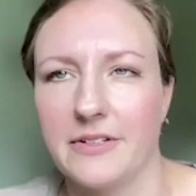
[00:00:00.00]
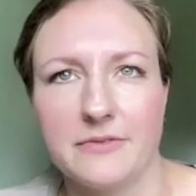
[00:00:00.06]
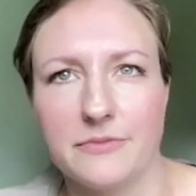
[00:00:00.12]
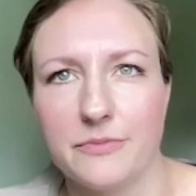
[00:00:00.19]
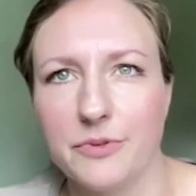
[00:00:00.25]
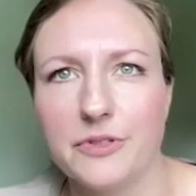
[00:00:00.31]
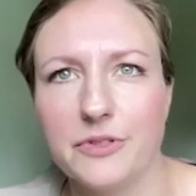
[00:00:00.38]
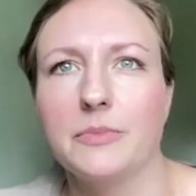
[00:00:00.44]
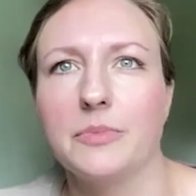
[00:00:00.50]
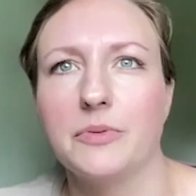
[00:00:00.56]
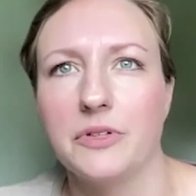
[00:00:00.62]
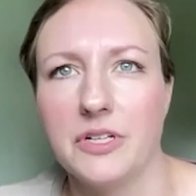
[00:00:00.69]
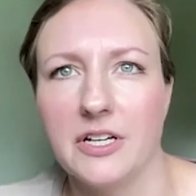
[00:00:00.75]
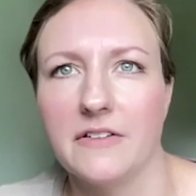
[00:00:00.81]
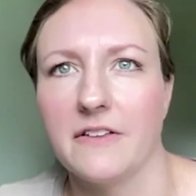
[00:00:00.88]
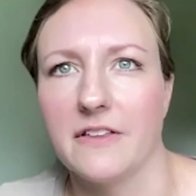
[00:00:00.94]
Really
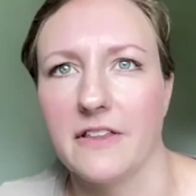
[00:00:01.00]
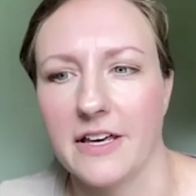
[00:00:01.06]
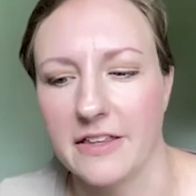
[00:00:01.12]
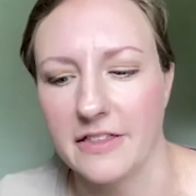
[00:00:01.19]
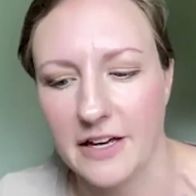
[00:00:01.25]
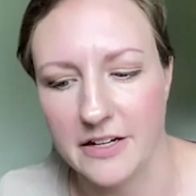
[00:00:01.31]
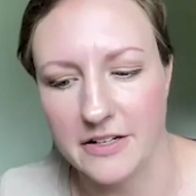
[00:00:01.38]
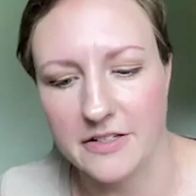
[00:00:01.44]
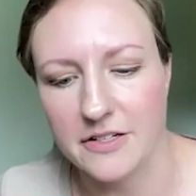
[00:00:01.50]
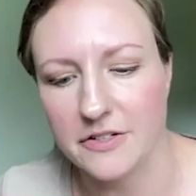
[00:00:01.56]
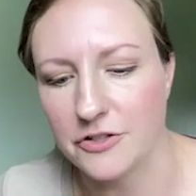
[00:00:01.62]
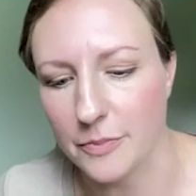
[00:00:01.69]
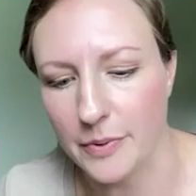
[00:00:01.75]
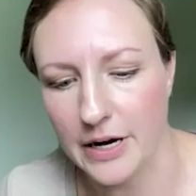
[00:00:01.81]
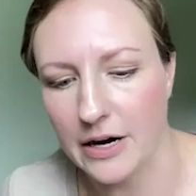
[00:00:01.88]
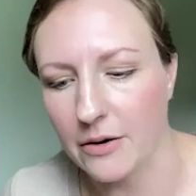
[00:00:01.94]
believe that like that is such
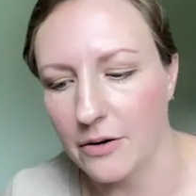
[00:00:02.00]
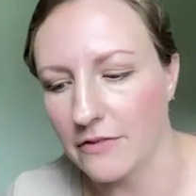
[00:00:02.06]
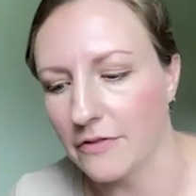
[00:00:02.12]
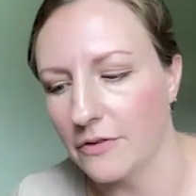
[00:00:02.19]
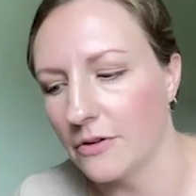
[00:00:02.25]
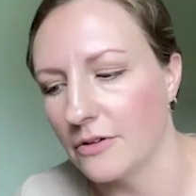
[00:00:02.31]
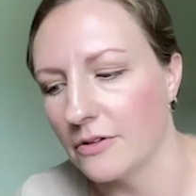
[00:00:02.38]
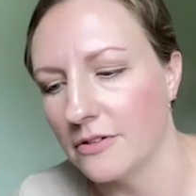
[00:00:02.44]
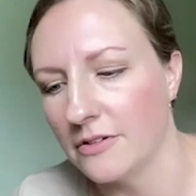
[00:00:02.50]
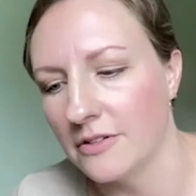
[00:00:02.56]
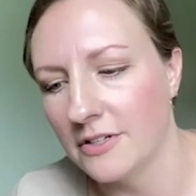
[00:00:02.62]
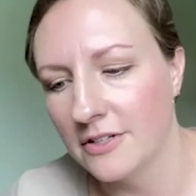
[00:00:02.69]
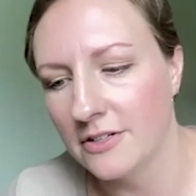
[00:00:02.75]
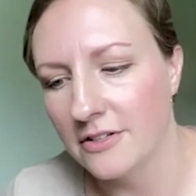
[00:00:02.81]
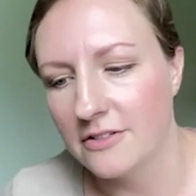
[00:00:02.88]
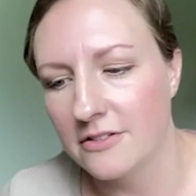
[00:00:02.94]
a powerful
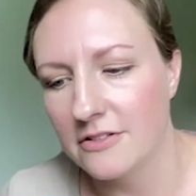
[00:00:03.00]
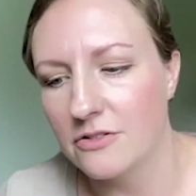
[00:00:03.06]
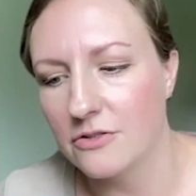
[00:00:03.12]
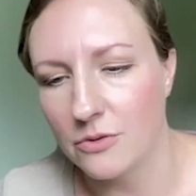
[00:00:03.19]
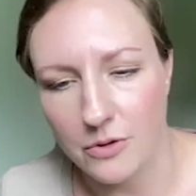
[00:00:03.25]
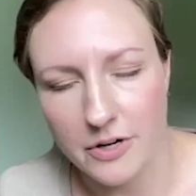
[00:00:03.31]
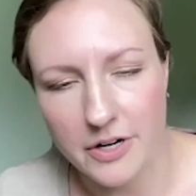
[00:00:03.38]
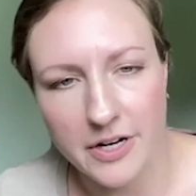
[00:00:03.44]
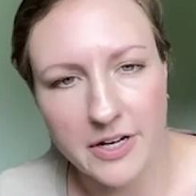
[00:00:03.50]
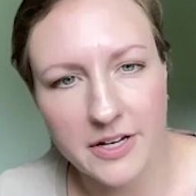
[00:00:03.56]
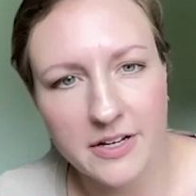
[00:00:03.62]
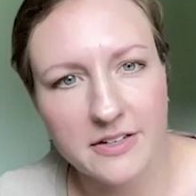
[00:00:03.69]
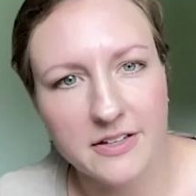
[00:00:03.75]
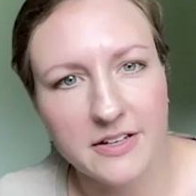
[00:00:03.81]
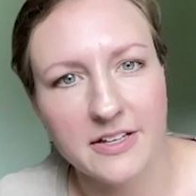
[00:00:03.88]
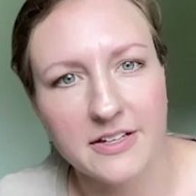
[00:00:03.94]

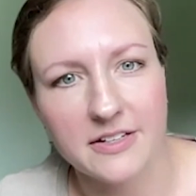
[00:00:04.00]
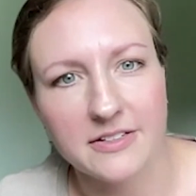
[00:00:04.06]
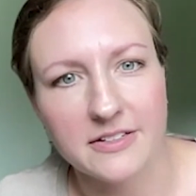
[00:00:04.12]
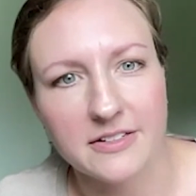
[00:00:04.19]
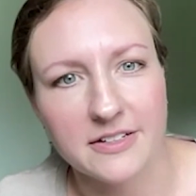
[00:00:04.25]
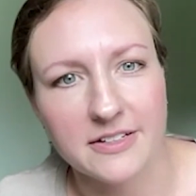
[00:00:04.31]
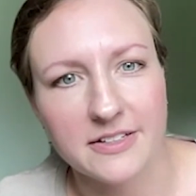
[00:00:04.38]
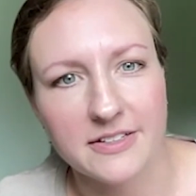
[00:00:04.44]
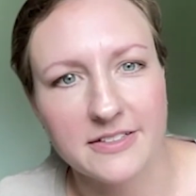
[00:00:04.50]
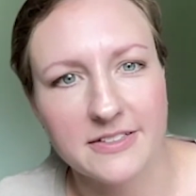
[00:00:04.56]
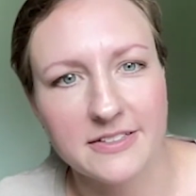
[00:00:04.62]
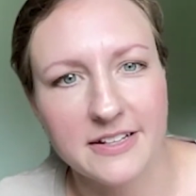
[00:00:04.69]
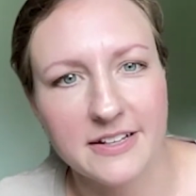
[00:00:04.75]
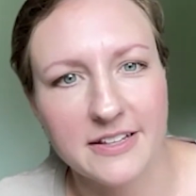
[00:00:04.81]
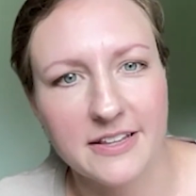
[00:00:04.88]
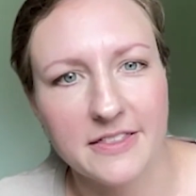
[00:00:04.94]
story in
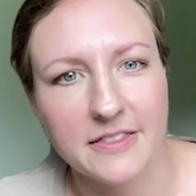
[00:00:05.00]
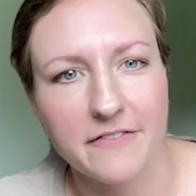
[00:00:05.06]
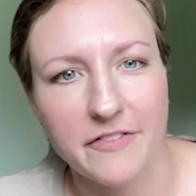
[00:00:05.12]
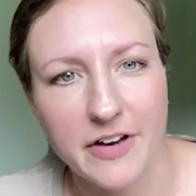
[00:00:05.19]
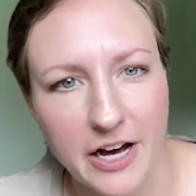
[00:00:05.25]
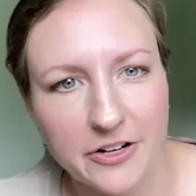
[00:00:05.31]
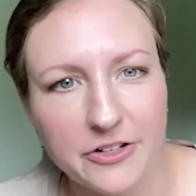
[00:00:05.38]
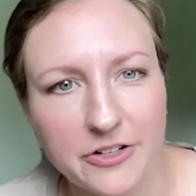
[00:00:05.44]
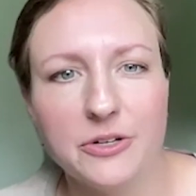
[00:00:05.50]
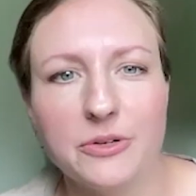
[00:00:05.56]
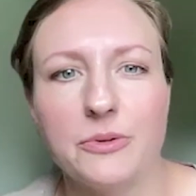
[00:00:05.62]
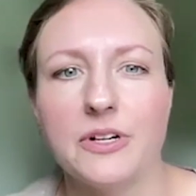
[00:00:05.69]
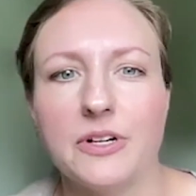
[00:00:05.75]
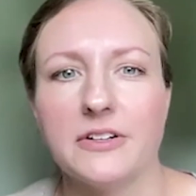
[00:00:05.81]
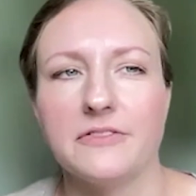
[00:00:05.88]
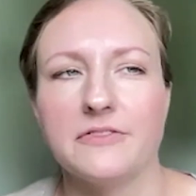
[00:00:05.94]
the
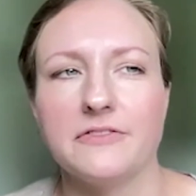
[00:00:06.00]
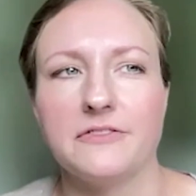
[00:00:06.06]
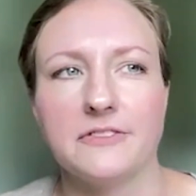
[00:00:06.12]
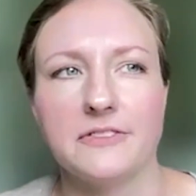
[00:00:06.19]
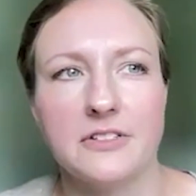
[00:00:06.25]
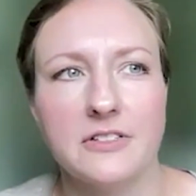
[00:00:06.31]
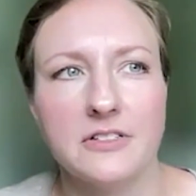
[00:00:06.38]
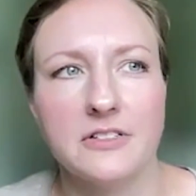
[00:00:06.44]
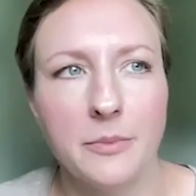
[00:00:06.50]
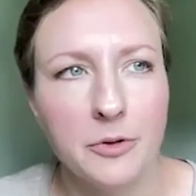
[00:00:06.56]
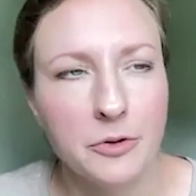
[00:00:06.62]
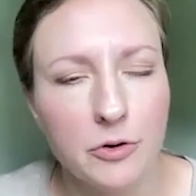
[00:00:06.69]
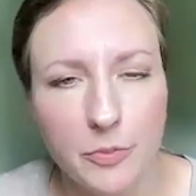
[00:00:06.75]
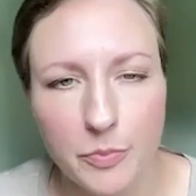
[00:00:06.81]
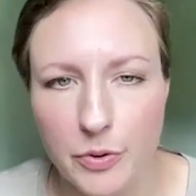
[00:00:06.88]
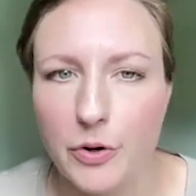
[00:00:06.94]
value of coming
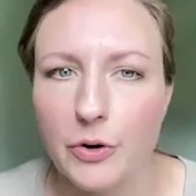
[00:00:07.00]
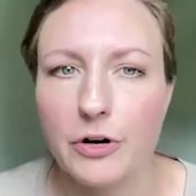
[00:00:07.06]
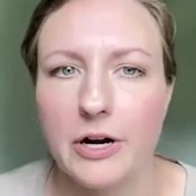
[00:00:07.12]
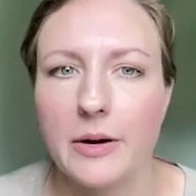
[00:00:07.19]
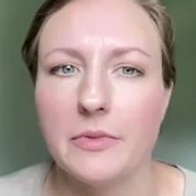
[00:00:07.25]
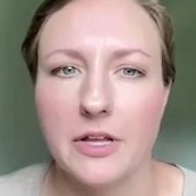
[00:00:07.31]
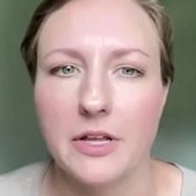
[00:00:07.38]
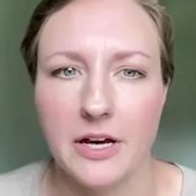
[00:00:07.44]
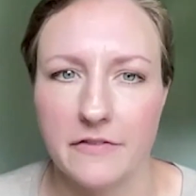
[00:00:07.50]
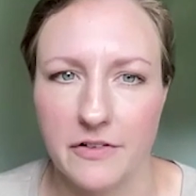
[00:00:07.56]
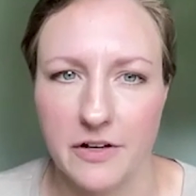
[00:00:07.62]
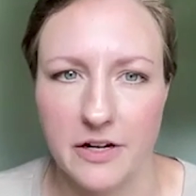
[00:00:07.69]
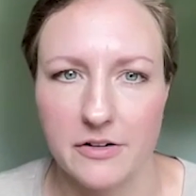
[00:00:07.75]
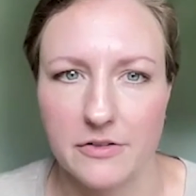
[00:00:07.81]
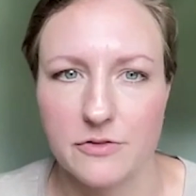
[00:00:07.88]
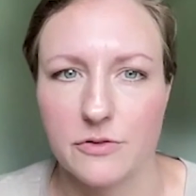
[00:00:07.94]
through a program like
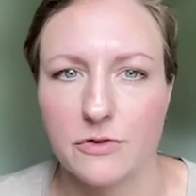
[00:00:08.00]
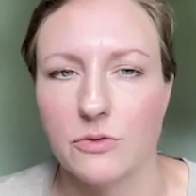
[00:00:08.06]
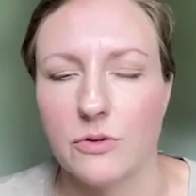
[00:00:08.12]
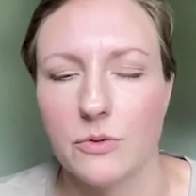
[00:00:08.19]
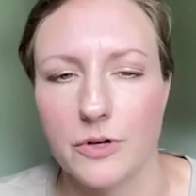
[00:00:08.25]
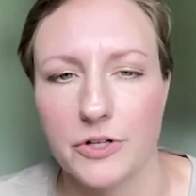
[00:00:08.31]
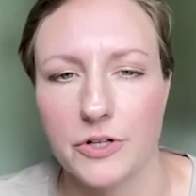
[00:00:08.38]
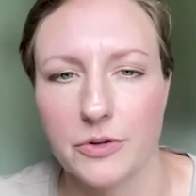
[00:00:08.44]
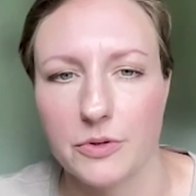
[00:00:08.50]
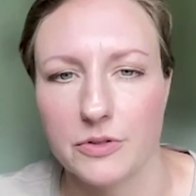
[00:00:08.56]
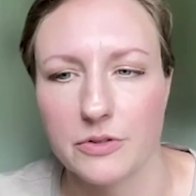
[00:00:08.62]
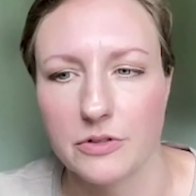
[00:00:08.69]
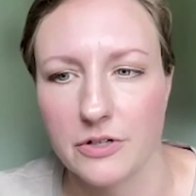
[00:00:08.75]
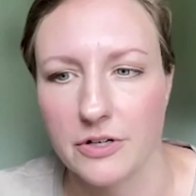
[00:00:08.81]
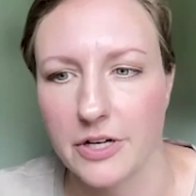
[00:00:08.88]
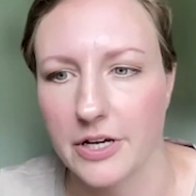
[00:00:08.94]
Flatiron School where you are
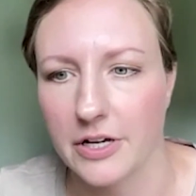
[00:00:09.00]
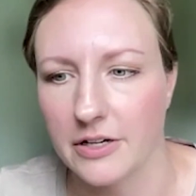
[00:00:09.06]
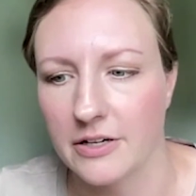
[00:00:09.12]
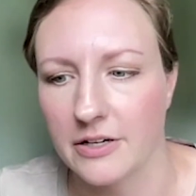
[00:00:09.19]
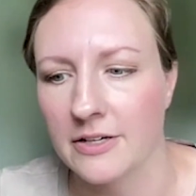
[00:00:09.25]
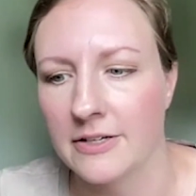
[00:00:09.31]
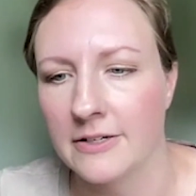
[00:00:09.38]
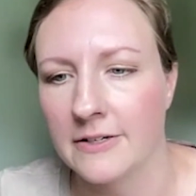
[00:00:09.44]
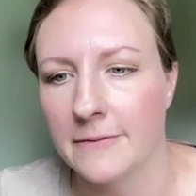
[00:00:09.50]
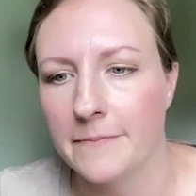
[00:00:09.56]
learning